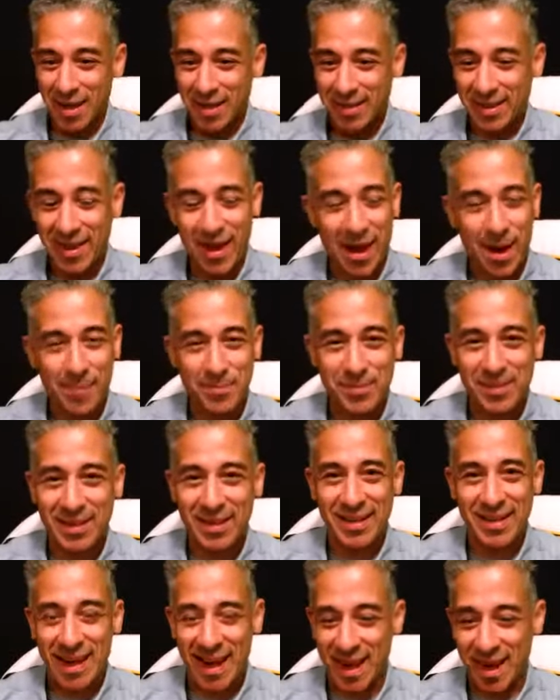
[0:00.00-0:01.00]
the ups
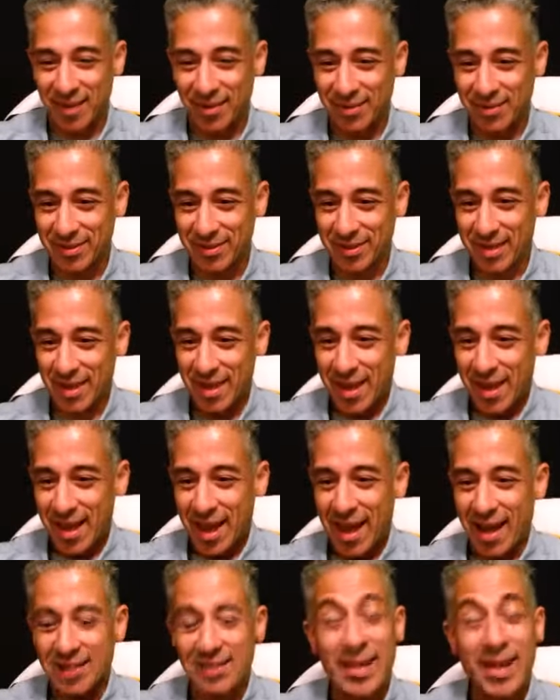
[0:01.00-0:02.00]
and downs,
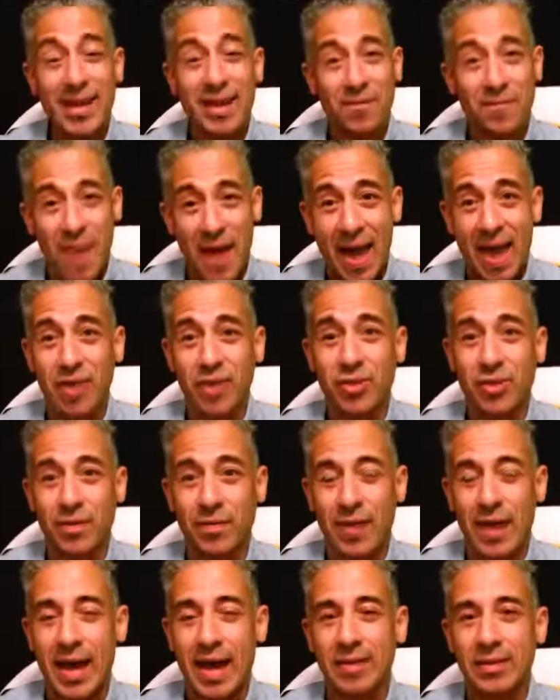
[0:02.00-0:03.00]
and take advantage of
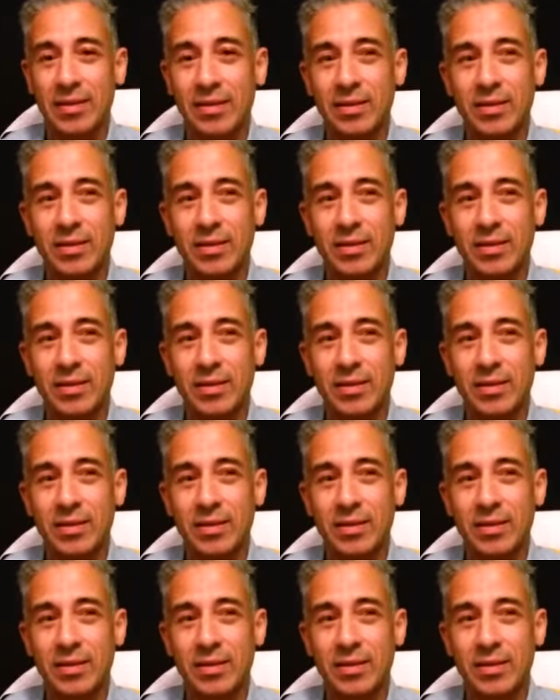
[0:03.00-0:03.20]
that.